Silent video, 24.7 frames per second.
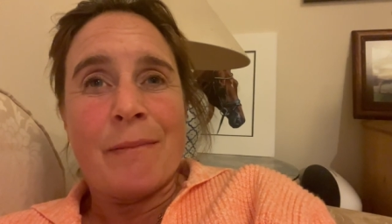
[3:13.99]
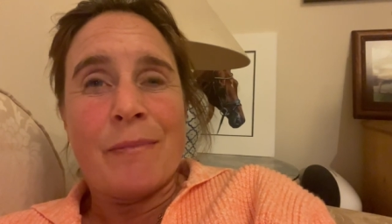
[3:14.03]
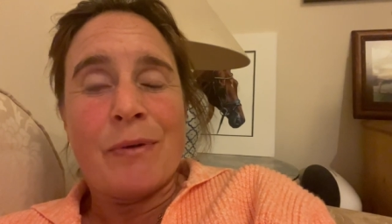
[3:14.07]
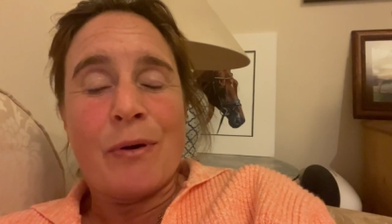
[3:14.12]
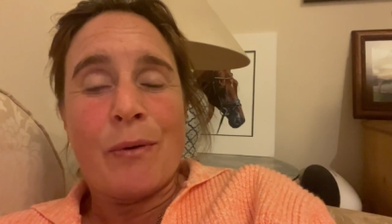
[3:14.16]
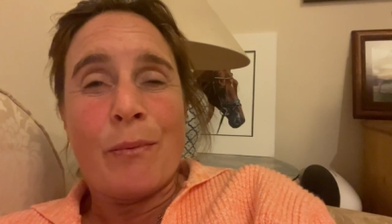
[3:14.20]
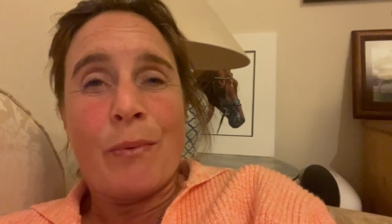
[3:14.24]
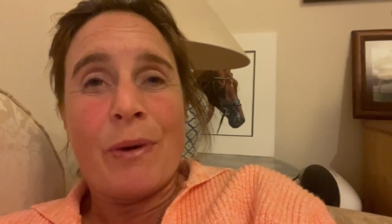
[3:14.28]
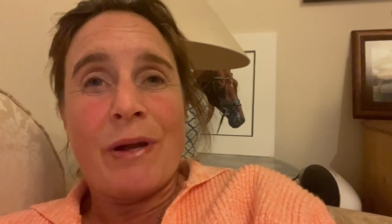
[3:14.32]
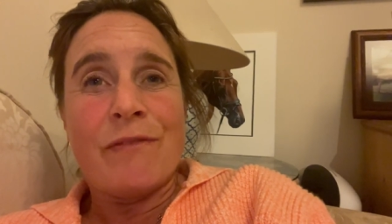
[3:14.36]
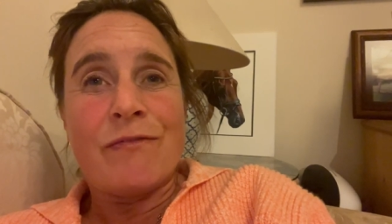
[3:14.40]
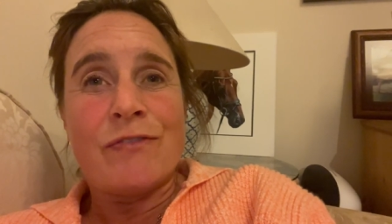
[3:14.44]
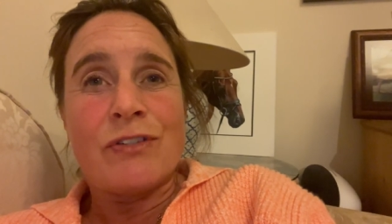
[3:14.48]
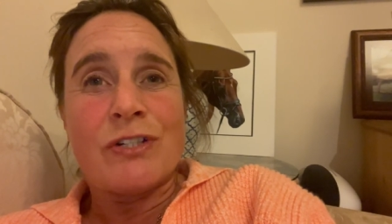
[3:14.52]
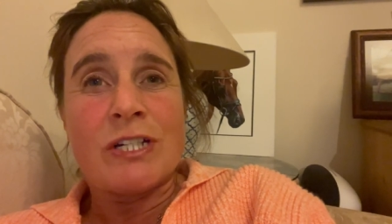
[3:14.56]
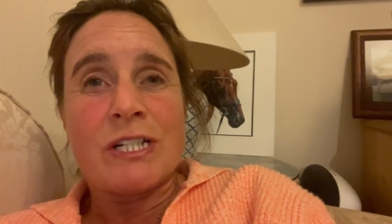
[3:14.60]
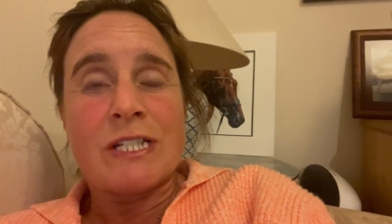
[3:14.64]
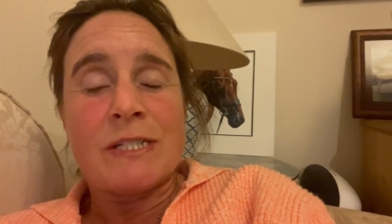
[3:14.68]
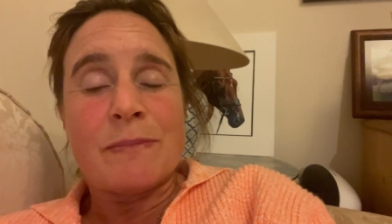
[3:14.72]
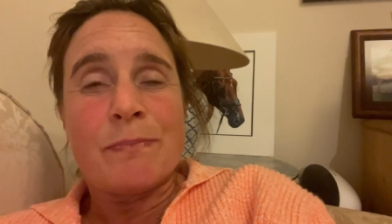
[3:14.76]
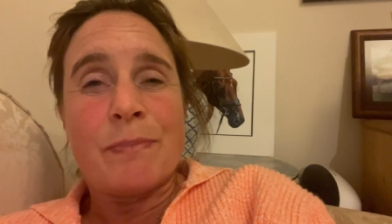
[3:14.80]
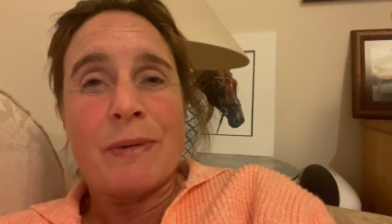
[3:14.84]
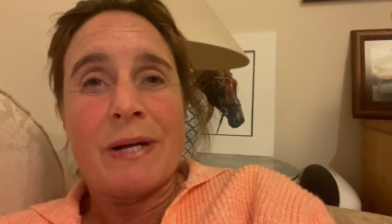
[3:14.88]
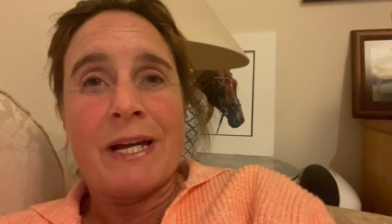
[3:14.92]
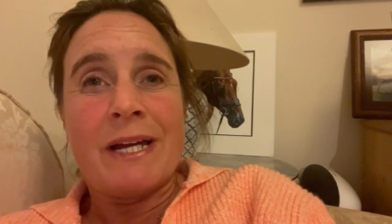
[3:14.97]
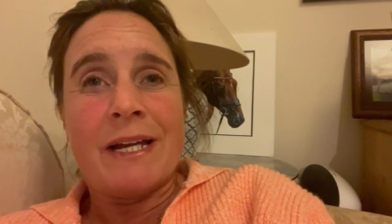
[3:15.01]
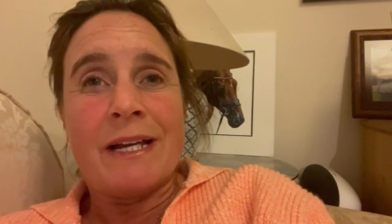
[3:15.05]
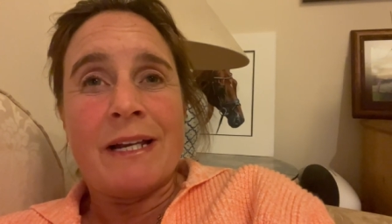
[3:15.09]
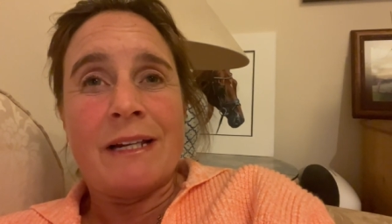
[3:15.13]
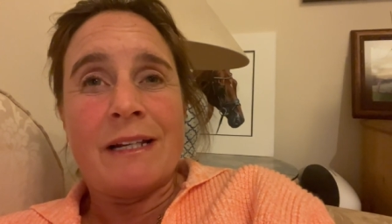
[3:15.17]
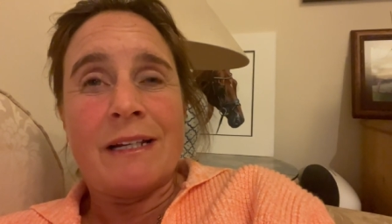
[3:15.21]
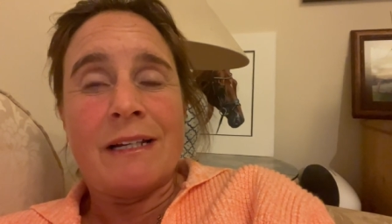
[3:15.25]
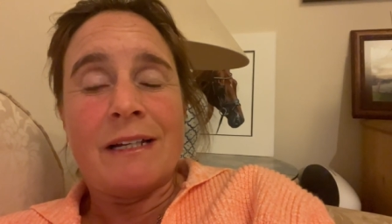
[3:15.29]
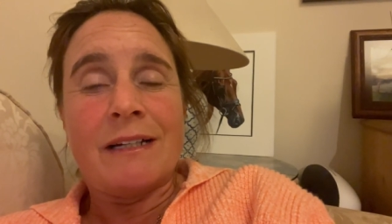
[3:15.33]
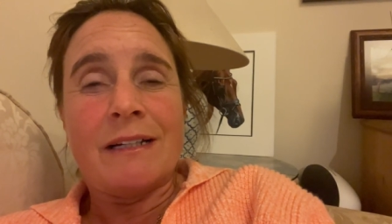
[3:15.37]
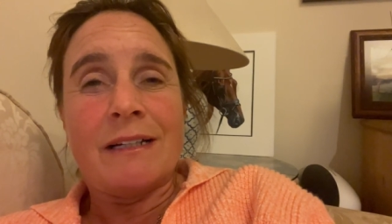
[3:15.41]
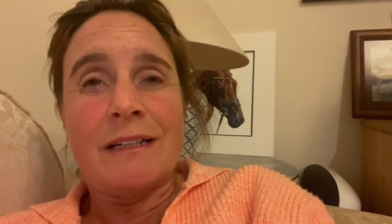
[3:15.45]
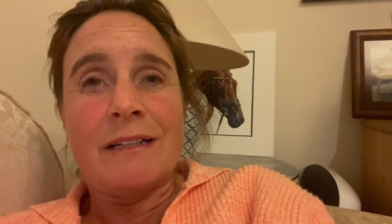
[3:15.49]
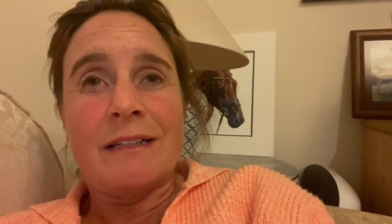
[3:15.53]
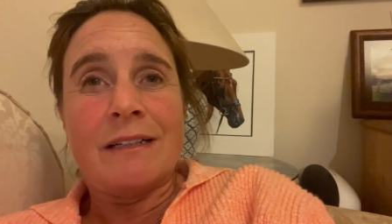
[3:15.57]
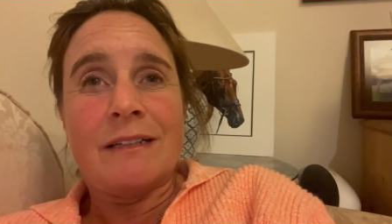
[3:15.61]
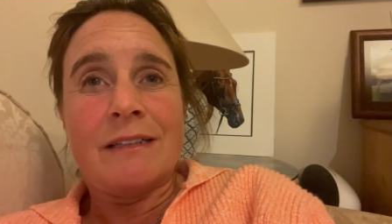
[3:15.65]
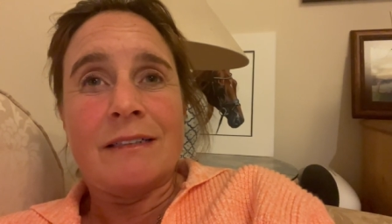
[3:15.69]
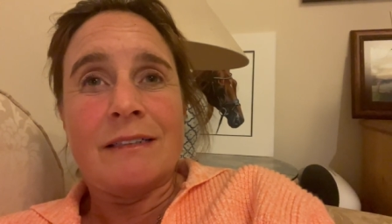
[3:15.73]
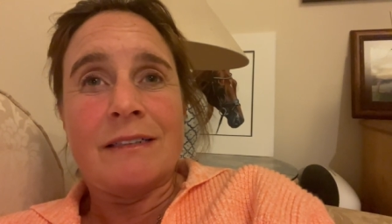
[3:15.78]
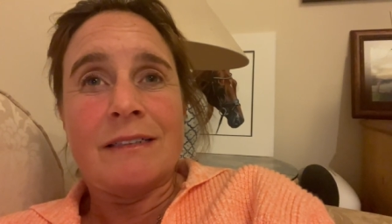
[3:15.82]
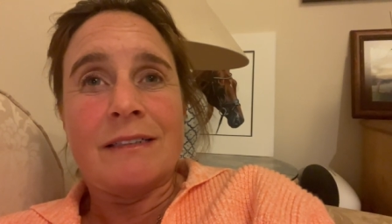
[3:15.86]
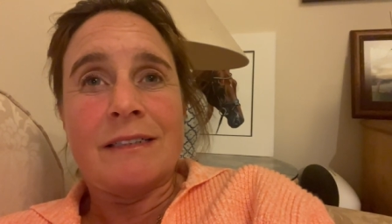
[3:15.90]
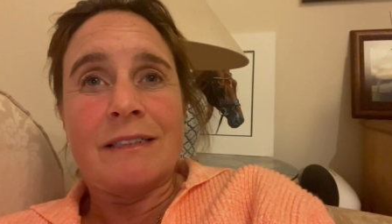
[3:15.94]
we've just been
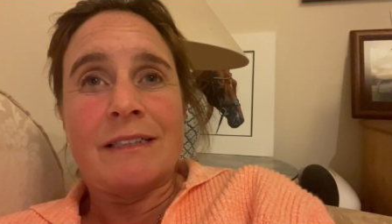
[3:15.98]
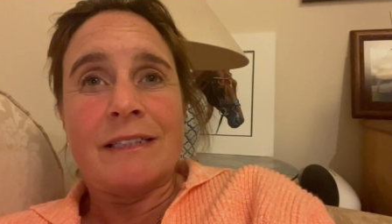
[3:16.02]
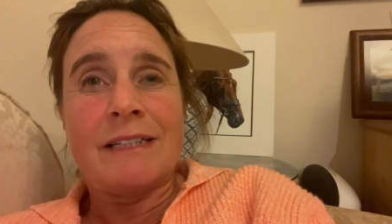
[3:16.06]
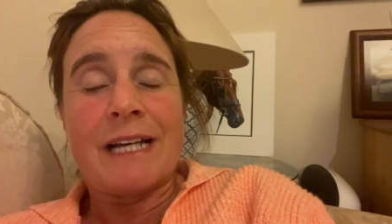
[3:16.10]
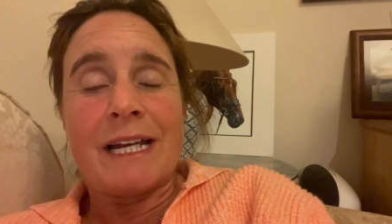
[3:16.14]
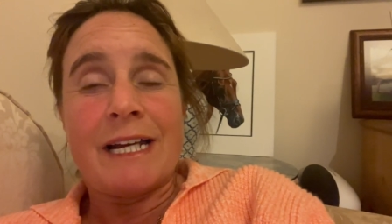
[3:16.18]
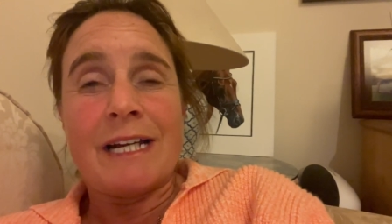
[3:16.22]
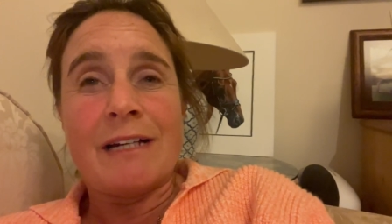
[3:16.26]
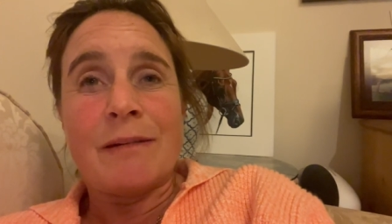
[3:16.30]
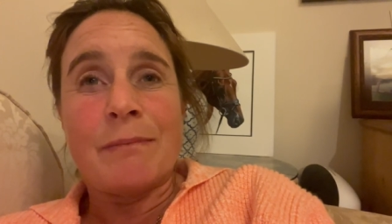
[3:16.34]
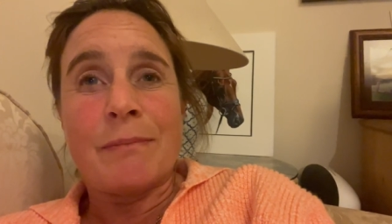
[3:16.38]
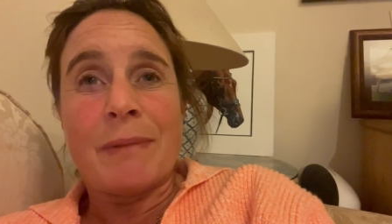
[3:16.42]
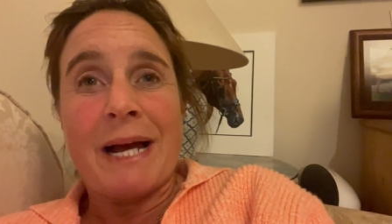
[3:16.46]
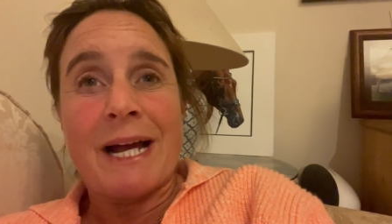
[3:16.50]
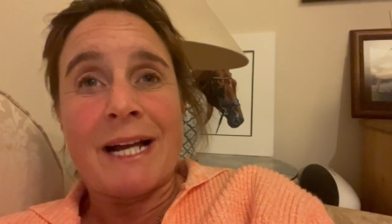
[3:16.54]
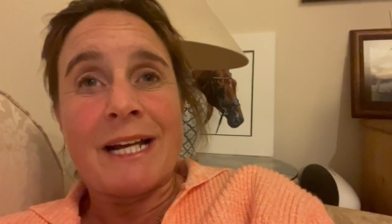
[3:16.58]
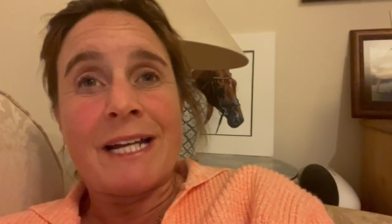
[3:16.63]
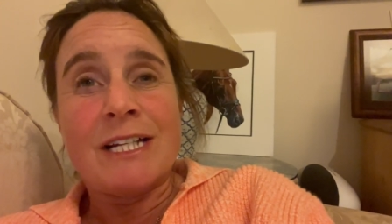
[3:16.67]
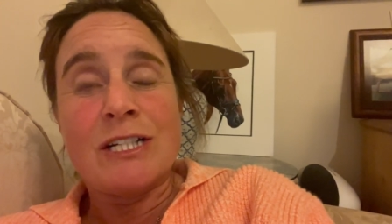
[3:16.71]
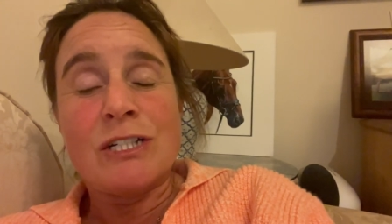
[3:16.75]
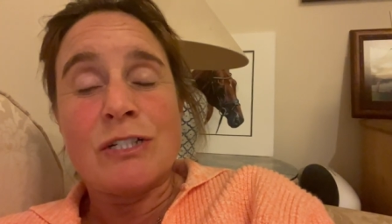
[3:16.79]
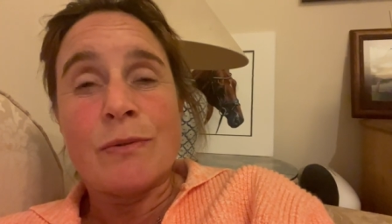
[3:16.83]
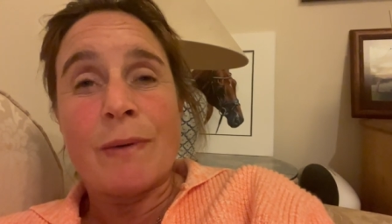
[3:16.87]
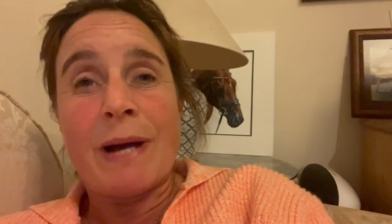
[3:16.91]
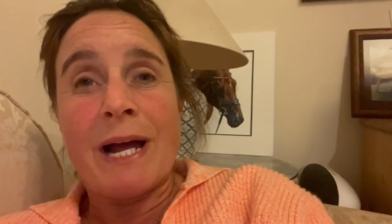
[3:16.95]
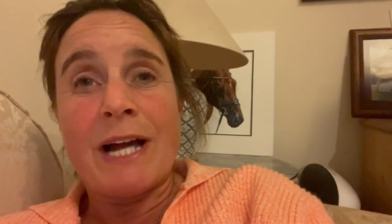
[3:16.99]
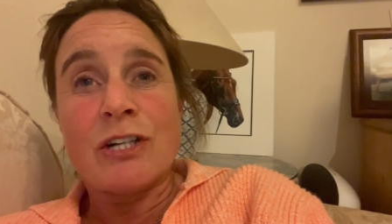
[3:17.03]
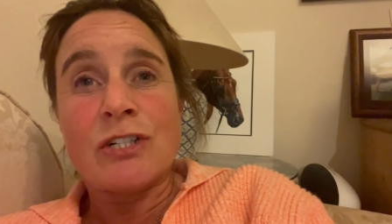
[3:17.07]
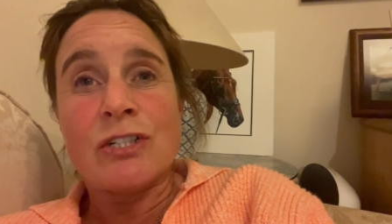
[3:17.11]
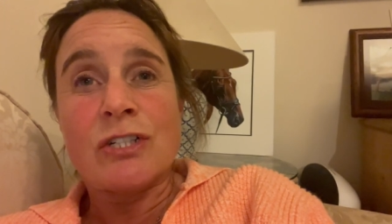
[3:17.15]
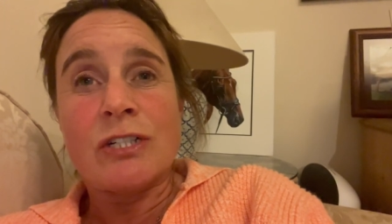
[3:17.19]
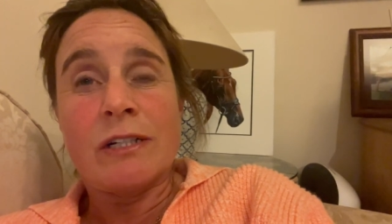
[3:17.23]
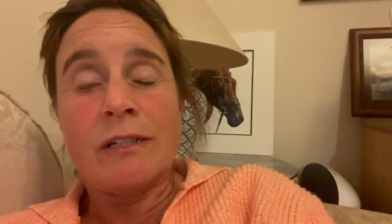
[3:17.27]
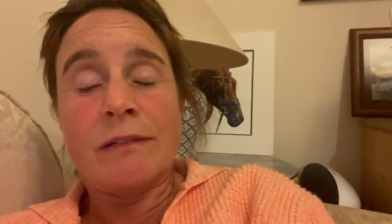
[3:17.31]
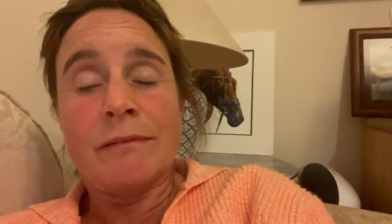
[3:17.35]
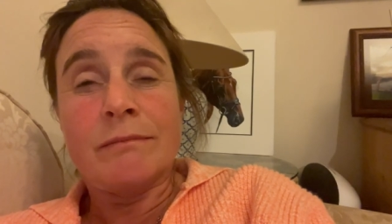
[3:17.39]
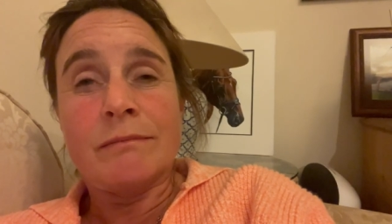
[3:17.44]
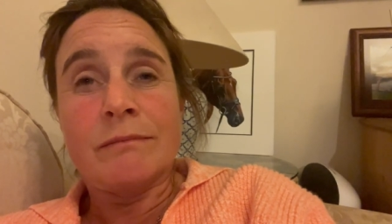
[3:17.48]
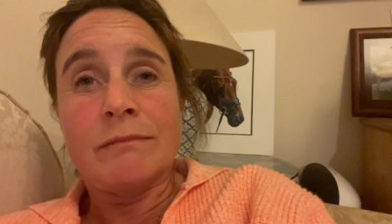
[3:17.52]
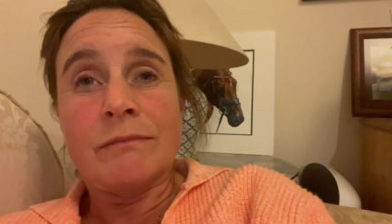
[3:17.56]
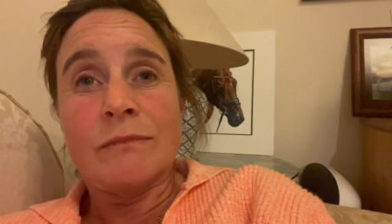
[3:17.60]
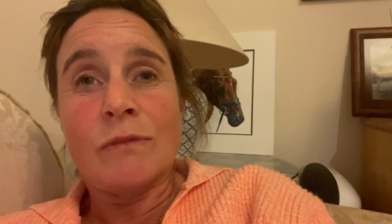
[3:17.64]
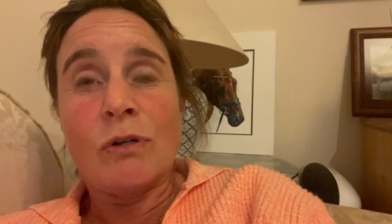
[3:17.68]
getting back into action,